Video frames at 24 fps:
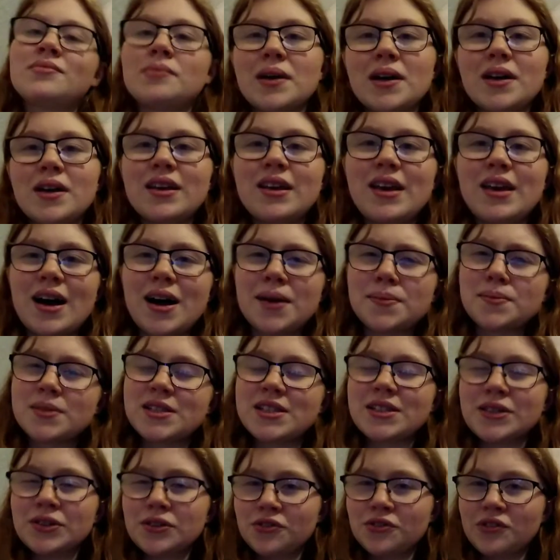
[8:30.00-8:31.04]
But yeah, I'm
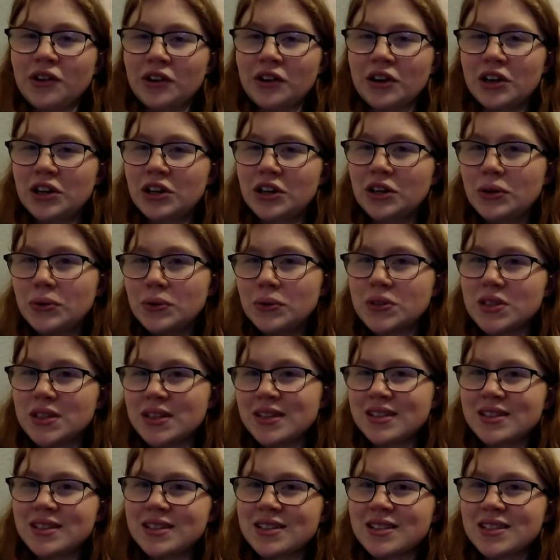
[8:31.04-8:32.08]
still very new to
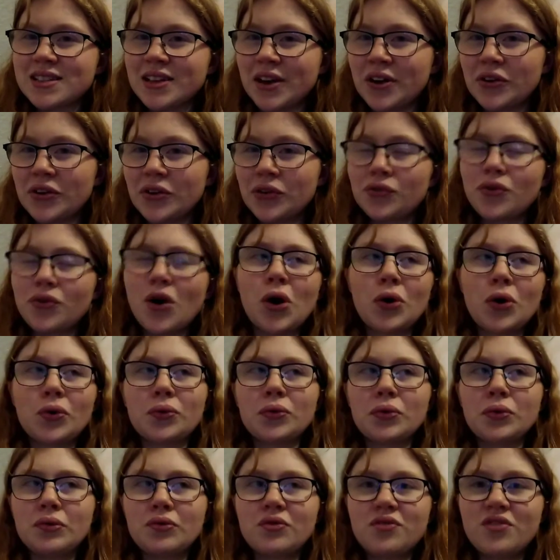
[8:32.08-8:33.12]
this kind of
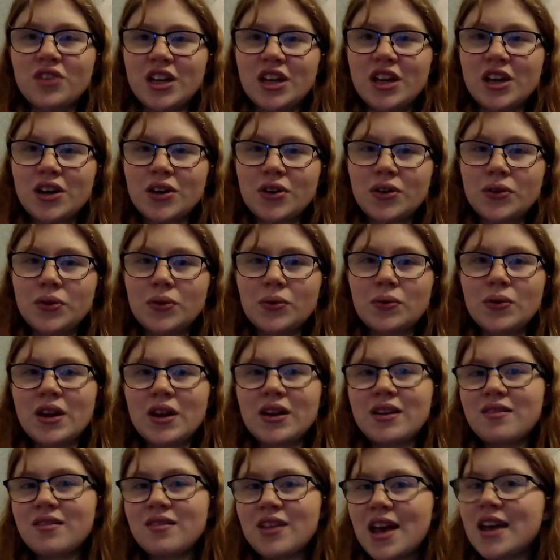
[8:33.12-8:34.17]
whole video
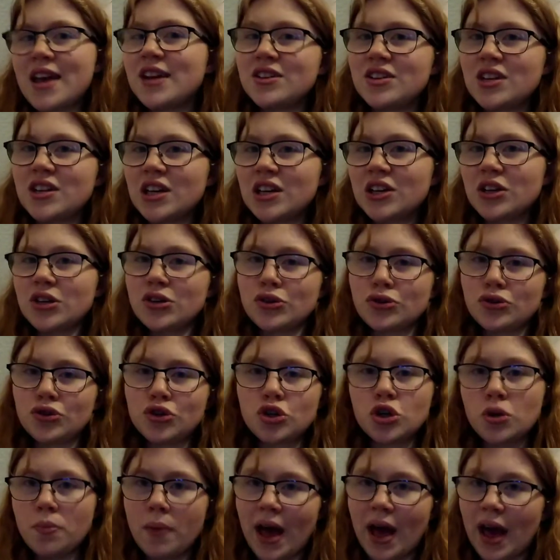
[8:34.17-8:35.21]
and editing
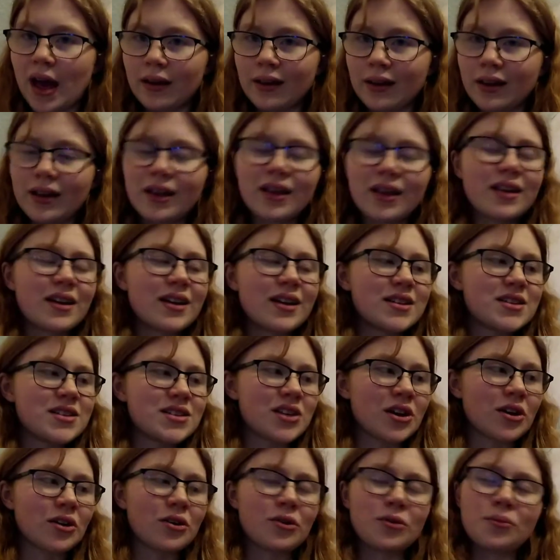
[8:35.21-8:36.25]
shebang,
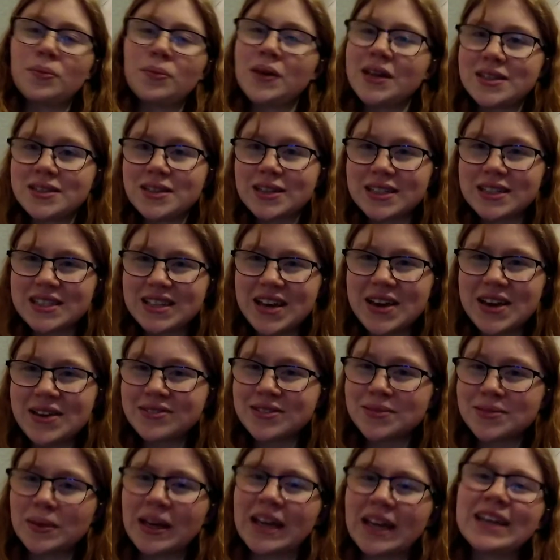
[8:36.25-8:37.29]
so please
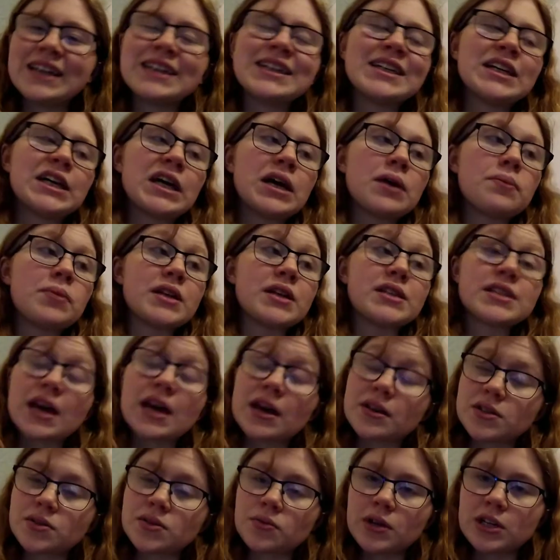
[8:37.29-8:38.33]
excuse me. But
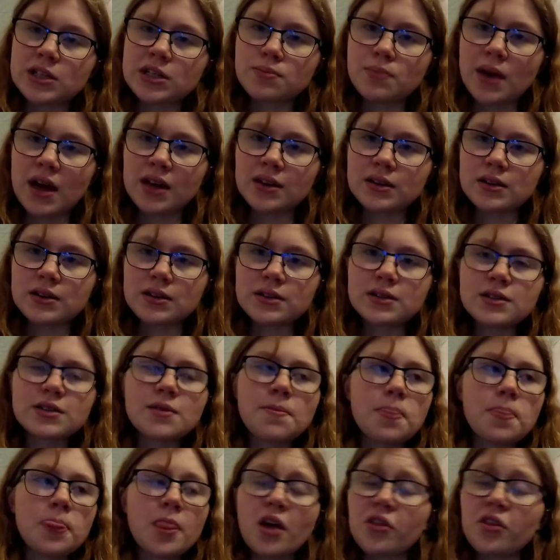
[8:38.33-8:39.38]
Tales of Witness Madness,
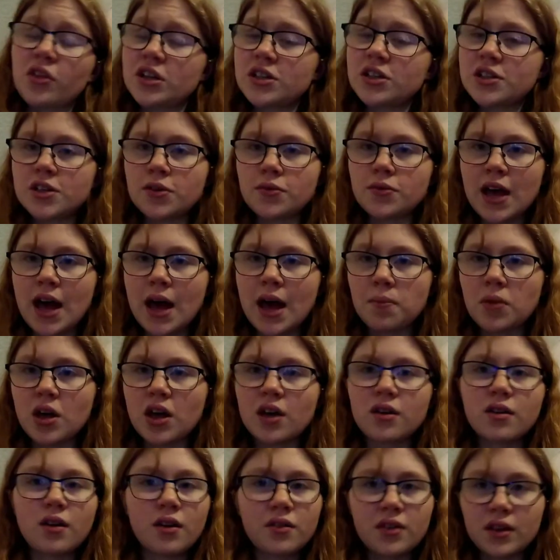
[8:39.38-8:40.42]
nothing to do with
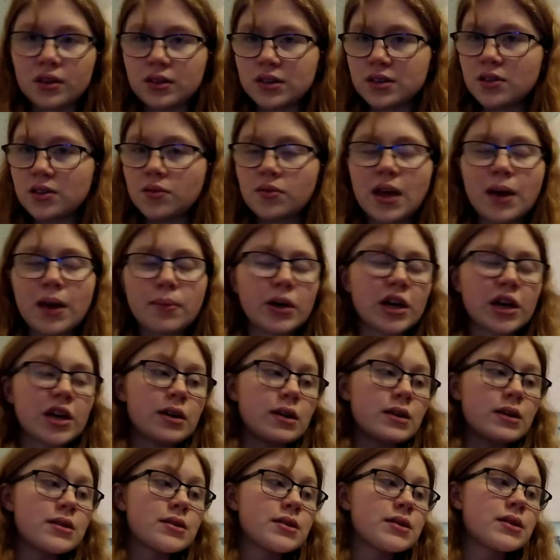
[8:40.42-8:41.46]
Hammer, nothing to do with
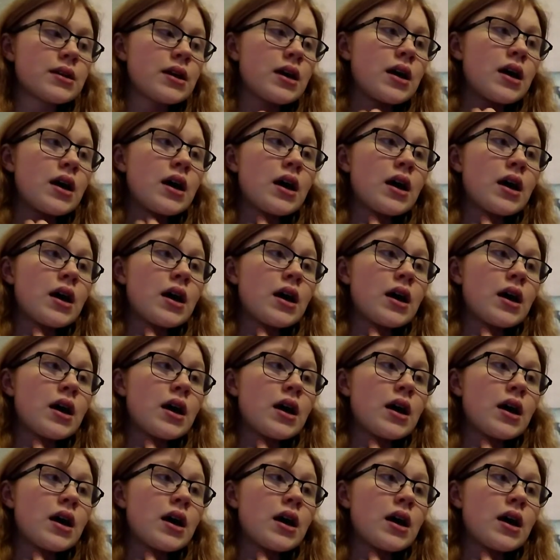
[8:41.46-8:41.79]
Amicus,